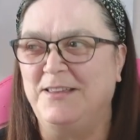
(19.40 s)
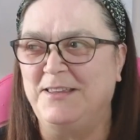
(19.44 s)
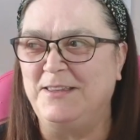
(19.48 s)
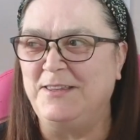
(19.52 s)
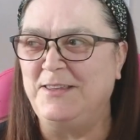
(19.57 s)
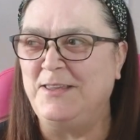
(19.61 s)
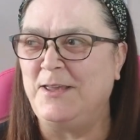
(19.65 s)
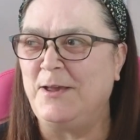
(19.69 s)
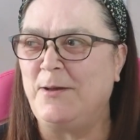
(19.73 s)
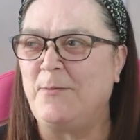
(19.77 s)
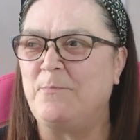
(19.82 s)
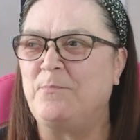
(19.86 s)

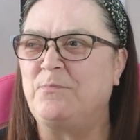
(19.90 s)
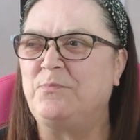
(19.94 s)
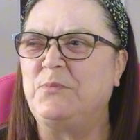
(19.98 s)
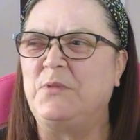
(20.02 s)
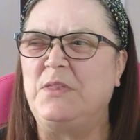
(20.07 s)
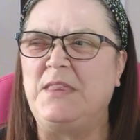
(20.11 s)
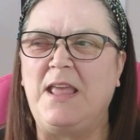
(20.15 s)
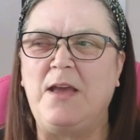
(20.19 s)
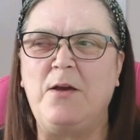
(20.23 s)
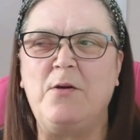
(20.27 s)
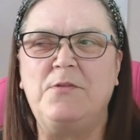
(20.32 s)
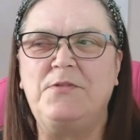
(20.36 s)
Yep.
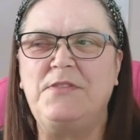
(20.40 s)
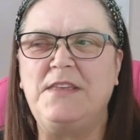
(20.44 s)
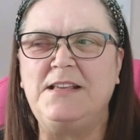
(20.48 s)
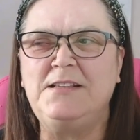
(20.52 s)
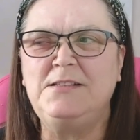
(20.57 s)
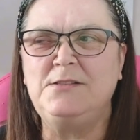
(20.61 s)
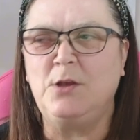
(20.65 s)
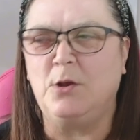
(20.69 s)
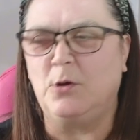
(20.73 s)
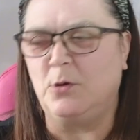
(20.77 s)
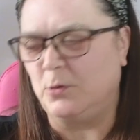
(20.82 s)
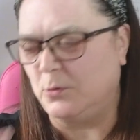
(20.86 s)
Now
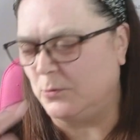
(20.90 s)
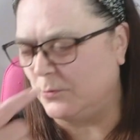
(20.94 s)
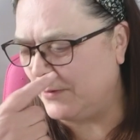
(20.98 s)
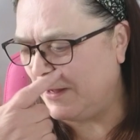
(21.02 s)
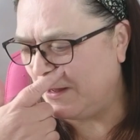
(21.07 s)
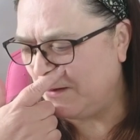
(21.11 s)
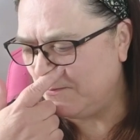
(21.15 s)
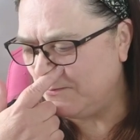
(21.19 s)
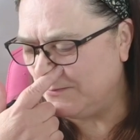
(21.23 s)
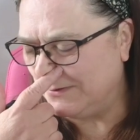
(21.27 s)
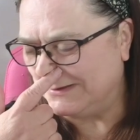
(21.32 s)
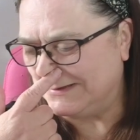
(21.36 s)
this haul,
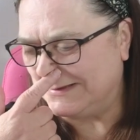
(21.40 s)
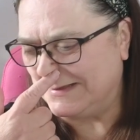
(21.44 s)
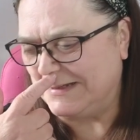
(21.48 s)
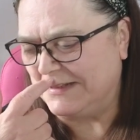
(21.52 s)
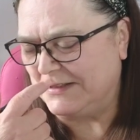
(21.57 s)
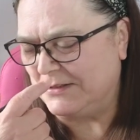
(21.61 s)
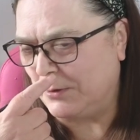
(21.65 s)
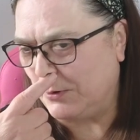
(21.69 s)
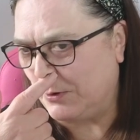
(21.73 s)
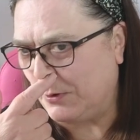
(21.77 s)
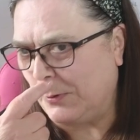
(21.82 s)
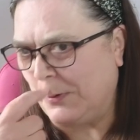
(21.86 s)
when was
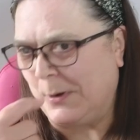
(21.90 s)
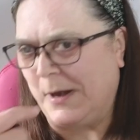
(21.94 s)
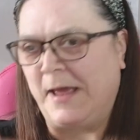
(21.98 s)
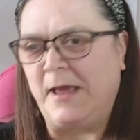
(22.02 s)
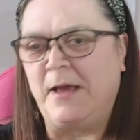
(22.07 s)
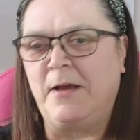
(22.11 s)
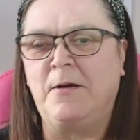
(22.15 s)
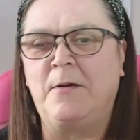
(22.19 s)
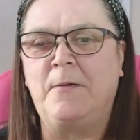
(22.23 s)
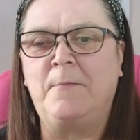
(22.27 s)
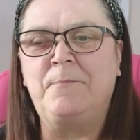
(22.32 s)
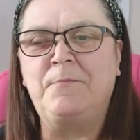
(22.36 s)
this haul
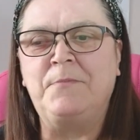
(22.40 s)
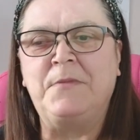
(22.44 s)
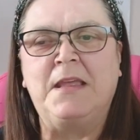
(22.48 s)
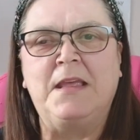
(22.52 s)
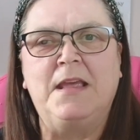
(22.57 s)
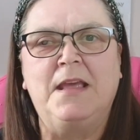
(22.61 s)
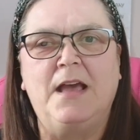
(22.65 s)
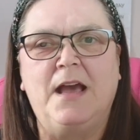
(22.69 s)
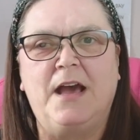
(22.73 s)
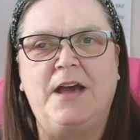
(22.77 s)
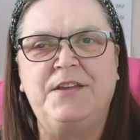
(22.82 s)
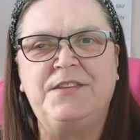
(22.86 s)
out?
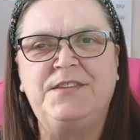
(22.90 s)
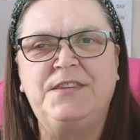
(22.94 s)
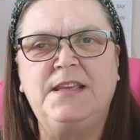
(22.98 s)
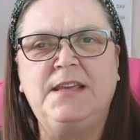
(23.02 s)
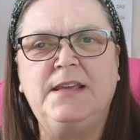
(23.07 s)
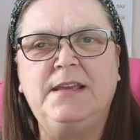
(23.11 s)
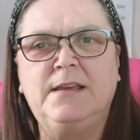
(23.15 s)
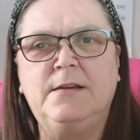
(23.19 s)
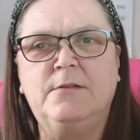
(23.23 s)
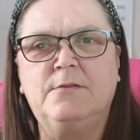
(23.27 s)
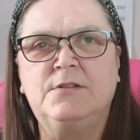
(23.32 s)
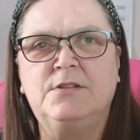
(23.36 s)
I
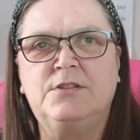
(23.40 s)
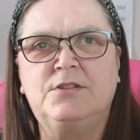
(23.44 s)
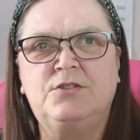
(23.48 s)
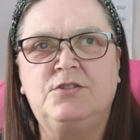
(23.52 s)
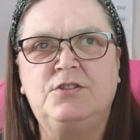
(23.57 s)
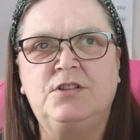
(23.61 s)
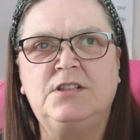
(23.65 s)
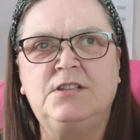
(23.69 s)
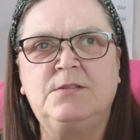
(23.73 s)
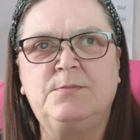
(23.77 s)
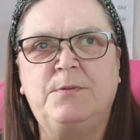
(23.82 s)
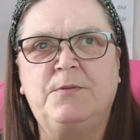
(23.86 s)
think it was
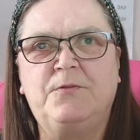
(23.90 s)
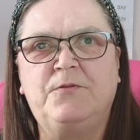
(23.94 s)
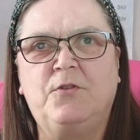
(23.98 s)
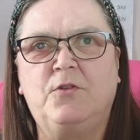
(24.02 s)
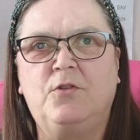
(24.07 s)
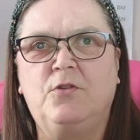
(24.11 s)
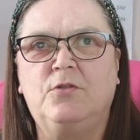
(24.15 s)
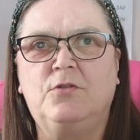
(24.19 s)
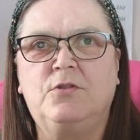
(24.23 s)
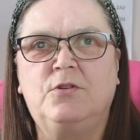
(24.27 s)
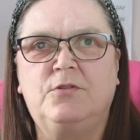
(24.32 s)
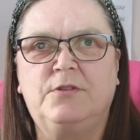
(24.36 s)
just
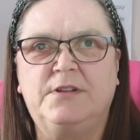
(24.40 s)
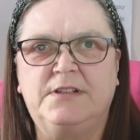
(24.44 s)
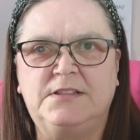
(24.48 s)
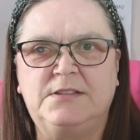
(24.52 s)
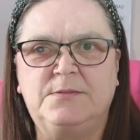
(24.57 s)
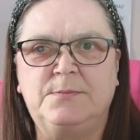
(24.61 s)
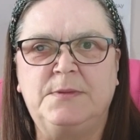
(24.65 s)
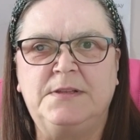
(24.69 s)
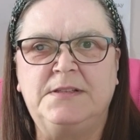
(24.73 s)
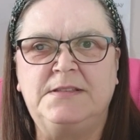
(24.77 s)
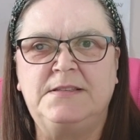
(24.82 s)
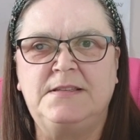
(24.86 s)
before
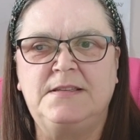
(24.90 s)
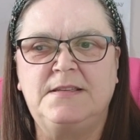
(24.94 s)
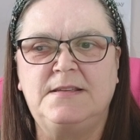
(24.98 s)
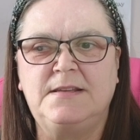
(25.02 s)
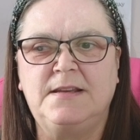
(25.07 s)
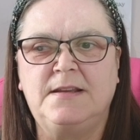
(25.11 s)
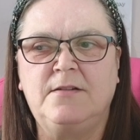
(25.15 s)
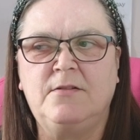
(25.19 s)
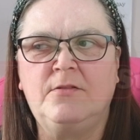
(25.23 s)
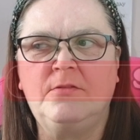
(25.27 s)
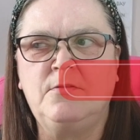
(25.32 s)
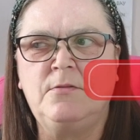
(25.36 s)
Christmas
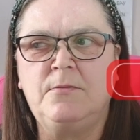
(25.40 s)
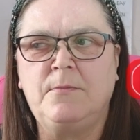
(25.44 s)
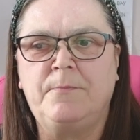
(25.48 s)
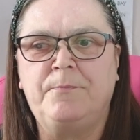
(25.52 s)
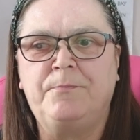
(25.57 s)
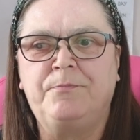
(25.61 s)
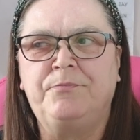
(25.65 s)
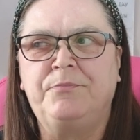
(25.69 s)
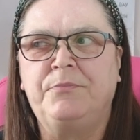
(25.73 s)
still.